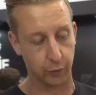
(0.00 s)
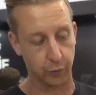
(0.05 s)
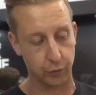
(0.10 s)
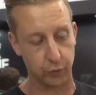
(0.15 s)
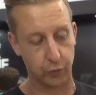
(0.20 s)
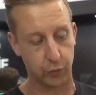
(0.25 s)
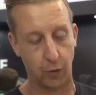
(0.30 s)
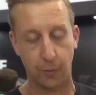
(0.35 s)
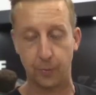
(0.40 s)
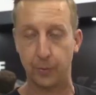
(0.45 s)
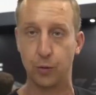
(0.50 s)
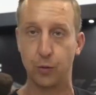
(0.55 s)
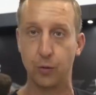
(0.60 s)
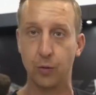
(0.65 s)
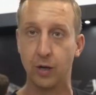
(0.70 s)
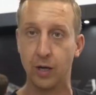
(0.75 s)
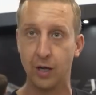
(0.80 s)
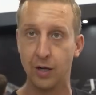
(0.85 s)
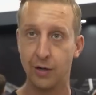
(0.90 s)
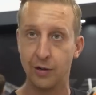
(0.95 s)
sort of
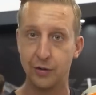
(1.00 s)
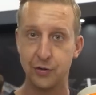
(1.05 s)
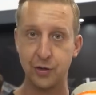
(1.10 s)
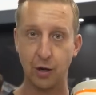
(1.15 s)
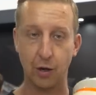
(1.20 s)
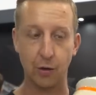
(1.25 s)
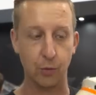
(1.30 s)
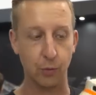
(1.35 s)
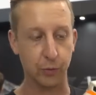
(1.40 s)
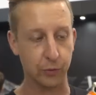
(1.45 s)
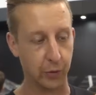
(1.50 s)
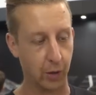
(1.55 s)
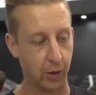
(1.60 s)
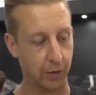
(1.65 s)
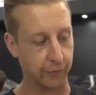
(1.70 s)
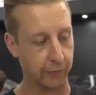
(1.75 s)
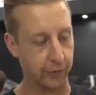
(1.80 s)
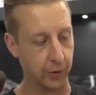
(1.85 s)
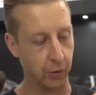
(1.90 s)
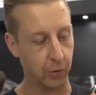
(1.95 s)
tropical jungle
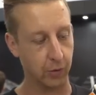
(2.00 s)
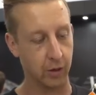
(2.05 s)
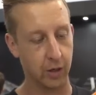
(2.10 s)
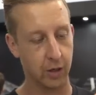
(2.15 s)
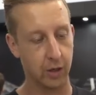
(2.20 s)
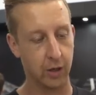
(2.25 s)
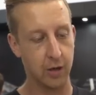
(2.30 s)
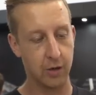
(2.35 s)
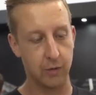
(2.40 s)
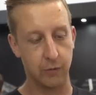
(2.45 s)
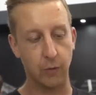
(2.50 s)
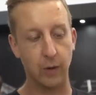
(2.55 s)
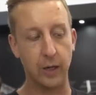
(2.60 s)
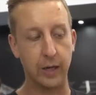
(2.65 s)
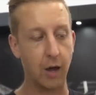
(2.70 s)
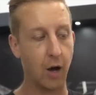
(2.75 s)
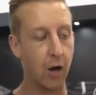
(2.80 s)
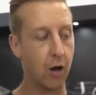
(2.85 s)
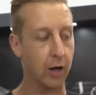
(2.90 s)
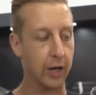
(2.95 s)
type feel
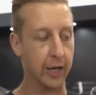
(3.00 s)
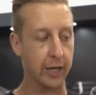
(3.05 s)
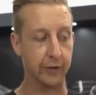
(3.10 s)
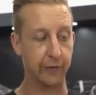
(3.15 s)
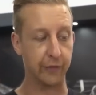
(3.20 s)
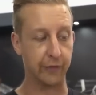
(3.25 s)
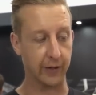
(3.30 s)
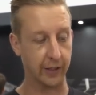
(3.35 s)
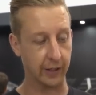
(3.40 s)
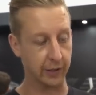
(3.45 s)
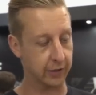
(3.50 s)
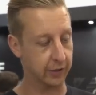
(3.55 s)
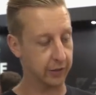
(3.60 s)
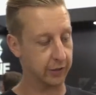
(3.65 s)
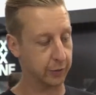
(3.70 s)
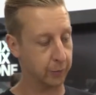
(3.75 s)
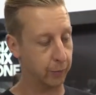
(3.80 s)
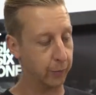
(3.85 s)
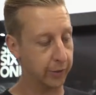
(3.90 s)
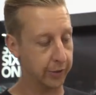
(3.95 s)
really high-end finish you
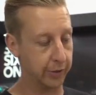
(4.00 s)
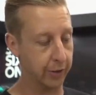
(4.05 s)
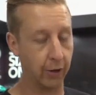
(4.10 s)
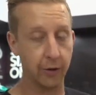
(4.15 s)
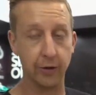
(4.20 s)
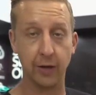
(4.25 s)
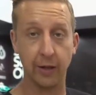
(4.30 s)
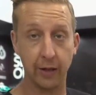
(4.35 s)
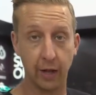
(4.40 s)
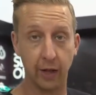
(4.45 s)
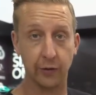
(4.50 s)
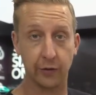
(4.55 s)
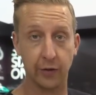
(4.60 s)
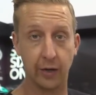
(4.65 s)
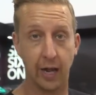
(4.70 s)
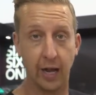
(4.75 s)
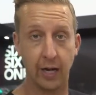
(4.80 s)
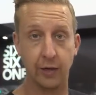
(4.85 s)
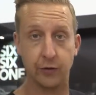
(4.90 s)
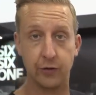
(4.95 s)
just wouldn't know that that's
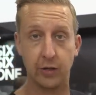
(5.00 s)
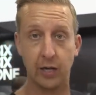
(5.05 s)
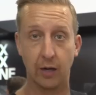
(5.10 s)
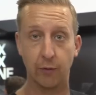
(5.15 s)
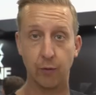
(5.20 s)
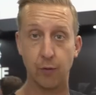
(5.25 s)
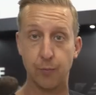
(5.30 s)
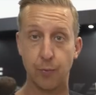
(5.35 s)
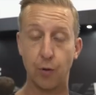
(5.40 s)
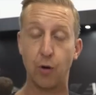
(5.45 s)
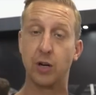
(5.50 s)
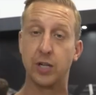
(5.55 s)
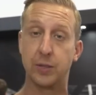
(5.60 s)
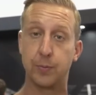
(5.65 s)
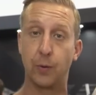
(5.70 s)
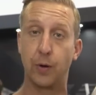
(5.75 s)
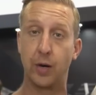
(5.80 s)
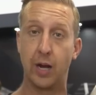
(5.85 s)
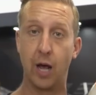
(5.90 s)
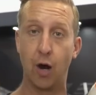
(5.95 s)
an entry-level price
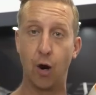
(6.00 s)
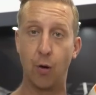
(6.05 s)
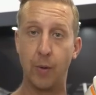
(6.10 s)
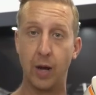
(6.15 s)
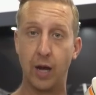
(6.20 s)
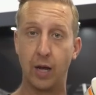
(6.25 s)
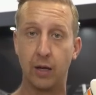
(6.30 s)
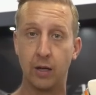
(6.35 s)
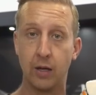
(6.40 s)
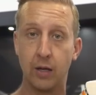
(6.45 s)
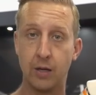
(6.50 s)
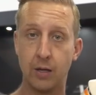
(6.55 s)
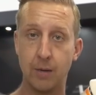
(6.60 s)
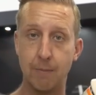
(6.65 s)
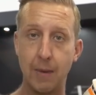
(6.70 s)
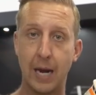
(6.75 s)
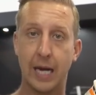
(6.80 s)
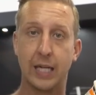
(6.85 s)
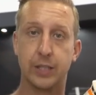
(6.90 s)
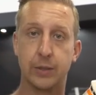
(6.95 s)
point helmet
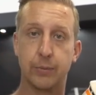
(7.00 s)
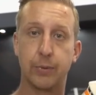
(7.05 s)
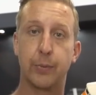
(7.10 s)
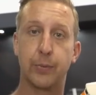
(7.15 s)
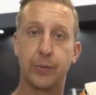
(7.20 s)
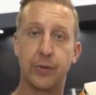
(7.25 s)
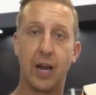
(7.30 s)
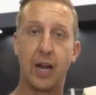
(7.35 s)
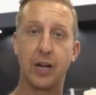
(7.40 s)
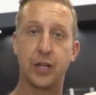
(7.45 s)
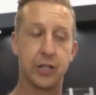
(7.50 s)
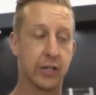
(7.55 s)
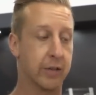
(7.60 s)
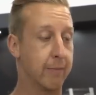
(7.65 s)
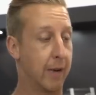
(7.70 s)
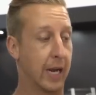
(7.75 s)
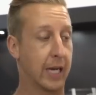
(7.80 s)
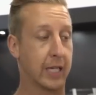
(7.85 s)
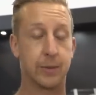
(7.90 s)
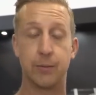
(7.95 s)
maximum
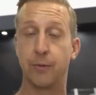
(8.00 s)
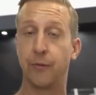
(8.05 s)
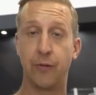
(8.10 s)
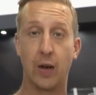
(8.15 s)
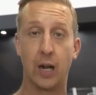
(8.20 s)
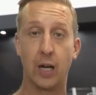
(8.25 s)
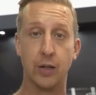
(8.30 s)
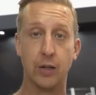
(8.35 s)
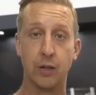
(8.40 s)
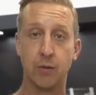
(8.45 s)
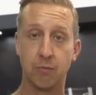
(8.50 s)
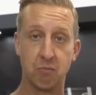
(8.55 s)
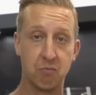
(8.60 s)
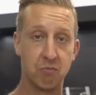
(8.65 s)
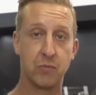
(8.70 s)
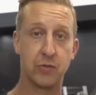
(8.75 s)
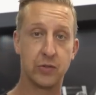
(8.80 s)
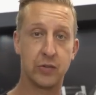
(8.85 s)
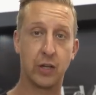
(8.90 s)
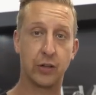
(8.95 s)
protection maximum value
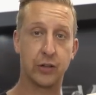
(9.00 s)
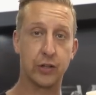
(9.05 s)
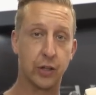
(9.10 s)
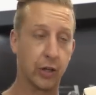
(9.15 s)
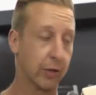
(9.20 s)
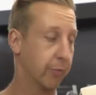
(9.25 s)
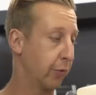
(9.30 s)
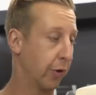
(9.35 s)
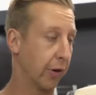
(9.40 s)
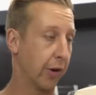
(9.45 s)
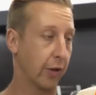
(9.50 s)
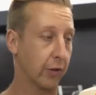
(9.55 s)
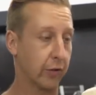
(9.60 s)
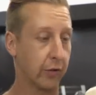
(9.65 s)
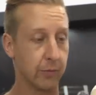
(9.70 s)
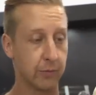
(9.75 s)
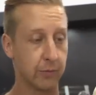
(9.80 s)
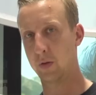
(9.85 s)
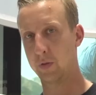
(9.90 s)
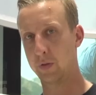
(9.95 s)
such a good product.
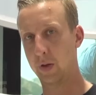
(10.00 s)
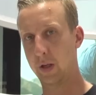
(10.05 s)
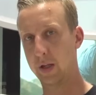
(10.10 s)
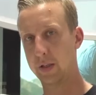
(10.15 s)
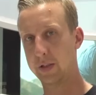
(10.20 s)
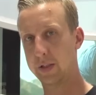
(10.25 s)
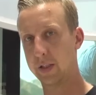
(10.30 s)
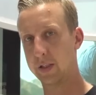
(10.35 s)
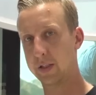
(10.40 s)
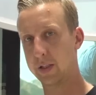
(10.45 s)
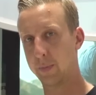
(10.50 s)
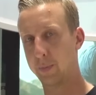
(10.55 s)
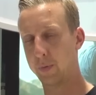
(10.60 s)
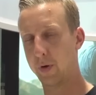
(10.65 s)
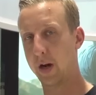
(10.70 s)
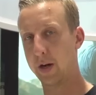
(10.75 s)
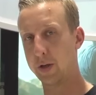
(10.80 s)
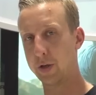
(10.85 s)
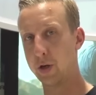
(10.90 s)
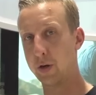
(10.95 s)
So this is the
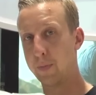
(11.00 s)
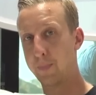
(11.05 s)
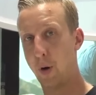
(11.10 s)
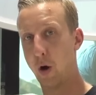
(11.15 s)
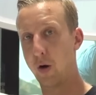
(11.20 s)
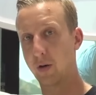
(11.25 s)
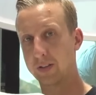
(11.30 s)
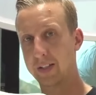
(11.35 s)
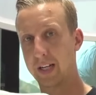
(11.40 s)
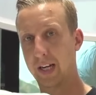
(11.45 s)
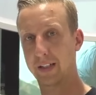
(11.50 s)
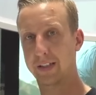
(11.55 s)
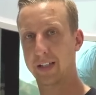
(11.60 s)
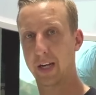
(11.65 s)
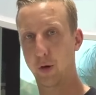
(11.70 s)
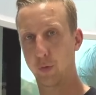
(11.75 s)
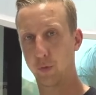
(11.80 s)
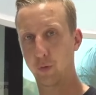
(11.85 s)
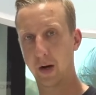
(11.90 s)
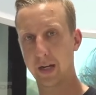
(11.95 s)
brand new POC
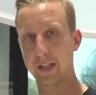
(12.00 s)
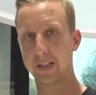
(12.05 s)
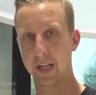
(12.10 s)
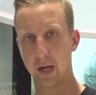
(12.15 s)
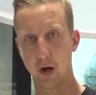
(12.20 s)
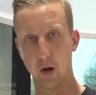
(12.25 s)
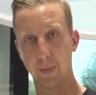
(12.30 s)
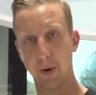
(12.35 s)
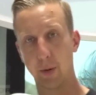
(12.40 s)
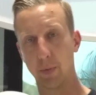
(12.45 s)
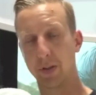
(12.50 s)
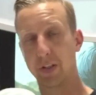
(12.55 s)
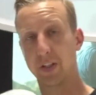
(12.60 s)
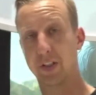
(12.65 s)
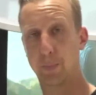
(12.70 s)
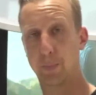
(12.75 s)
Tectal race helmet with the